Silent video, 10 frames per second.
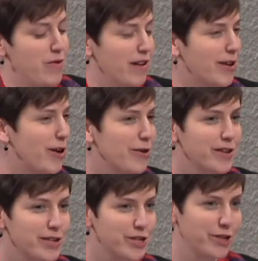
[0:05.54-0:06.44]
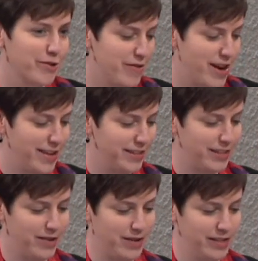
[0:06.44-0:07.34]
our Courage to Create
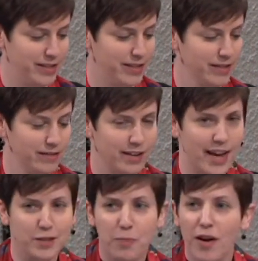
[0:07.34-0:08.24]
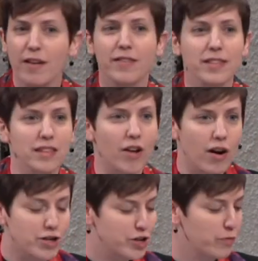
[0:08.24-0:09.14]
series. As part of this
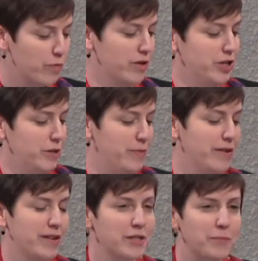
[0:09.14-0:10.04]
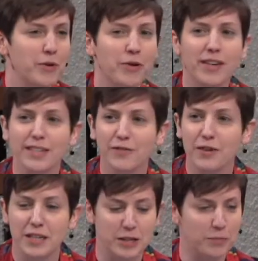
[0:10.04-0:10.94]
larger worship here, exploring
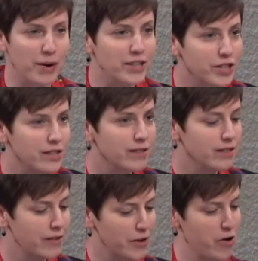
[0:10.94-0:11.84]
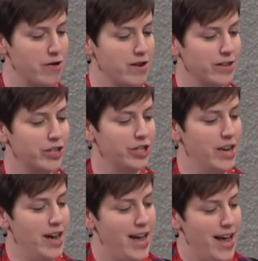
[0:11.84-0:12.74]
different expressions of courage
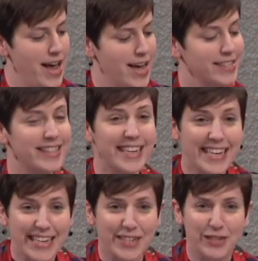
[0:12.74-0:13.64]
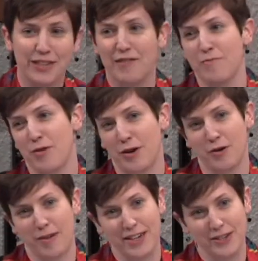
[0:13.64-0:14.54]
and seeking to live more
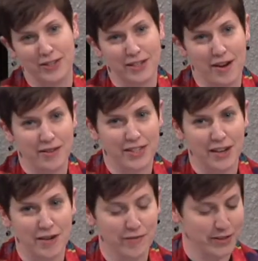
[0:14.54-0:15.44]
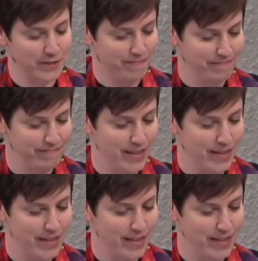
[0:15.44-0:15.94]
courageously ourselves.